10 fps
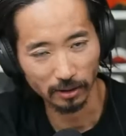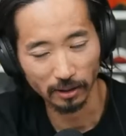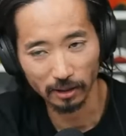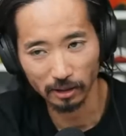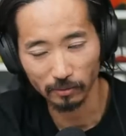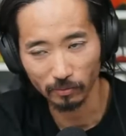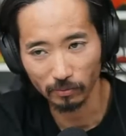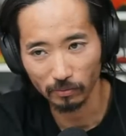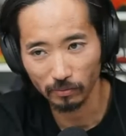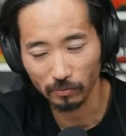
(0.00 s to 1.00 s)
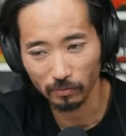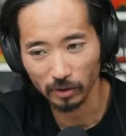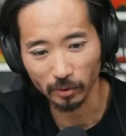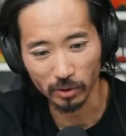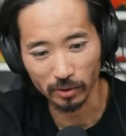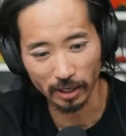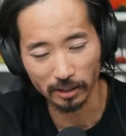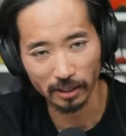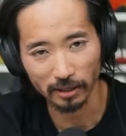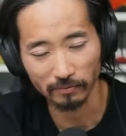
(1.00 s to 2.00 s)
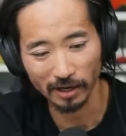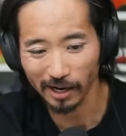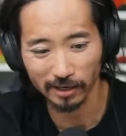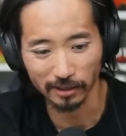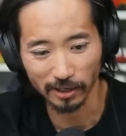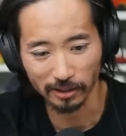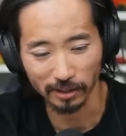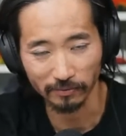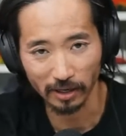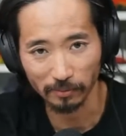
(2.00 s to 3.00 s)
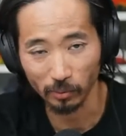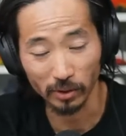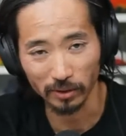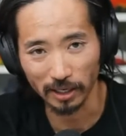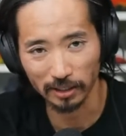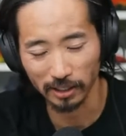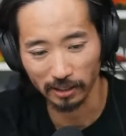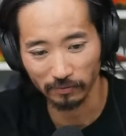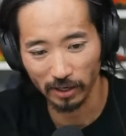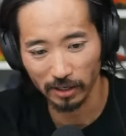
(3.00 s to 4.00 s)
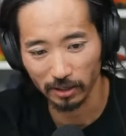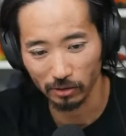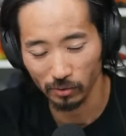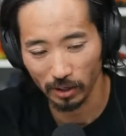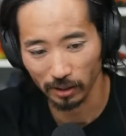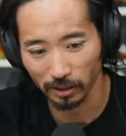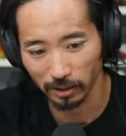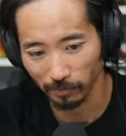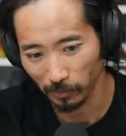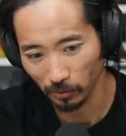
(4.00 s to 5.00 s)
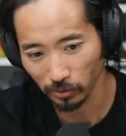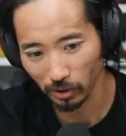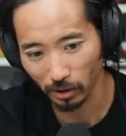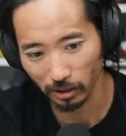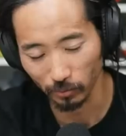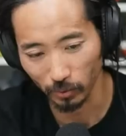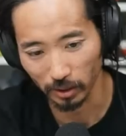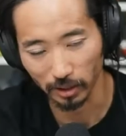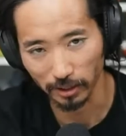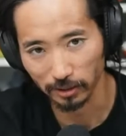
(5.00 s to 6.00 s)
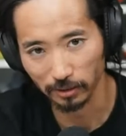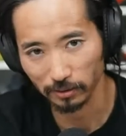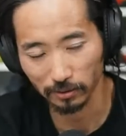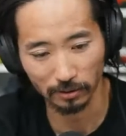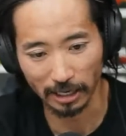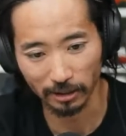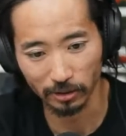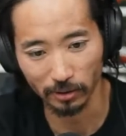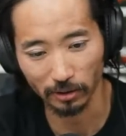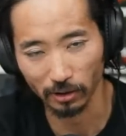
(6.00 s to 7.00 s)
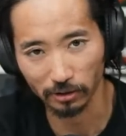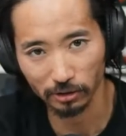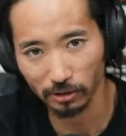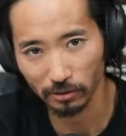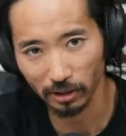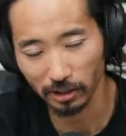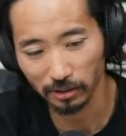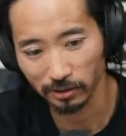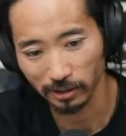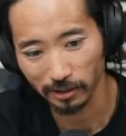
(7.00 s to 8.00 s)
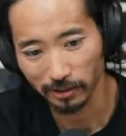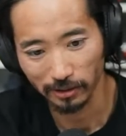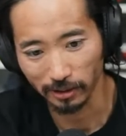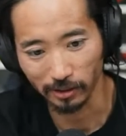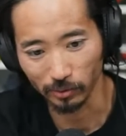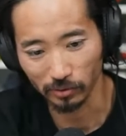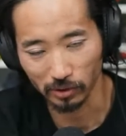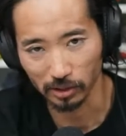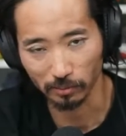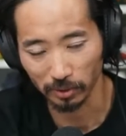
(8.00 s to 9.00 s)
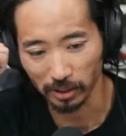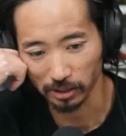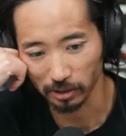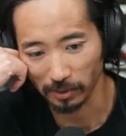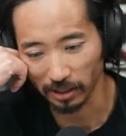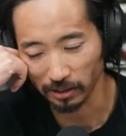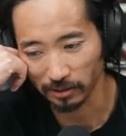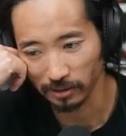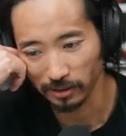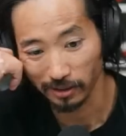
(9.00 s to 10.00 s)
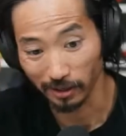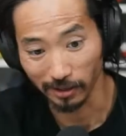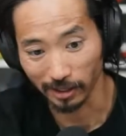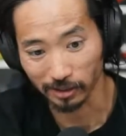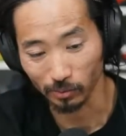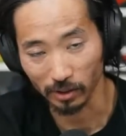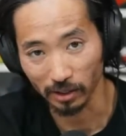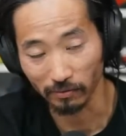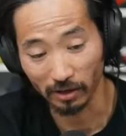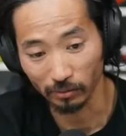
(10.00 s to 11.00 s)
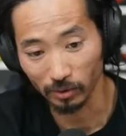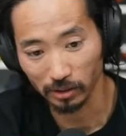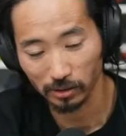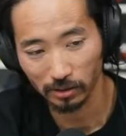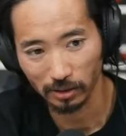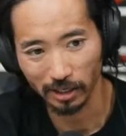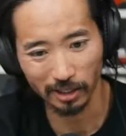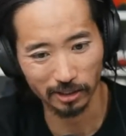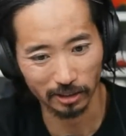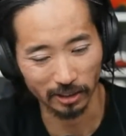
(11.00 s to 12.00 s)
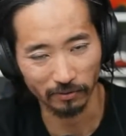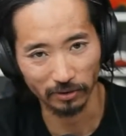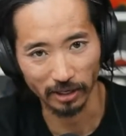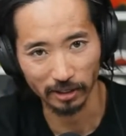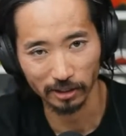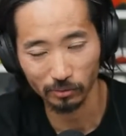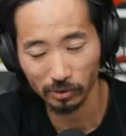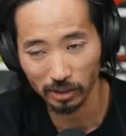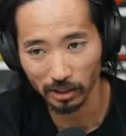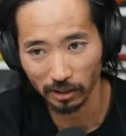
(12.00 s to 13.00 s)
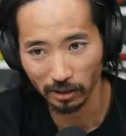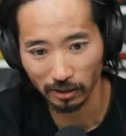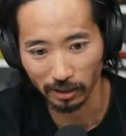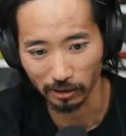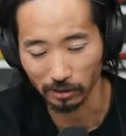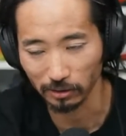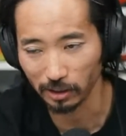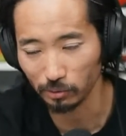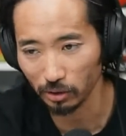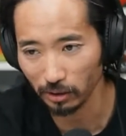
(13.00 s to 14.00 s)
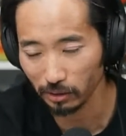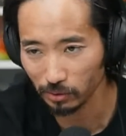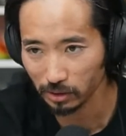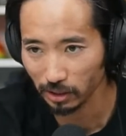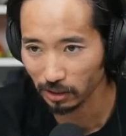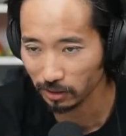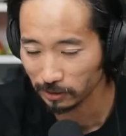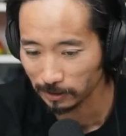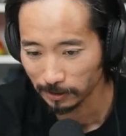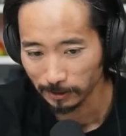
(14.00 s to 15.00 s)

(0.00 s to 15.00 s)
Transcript: um like when you got the invite i didn't get the invite but when you got the invite you got like a postcard with like latitude and longitude on it and it was some place in japan and that's where the event was and i think shalane flanagan was there and kipchoge was there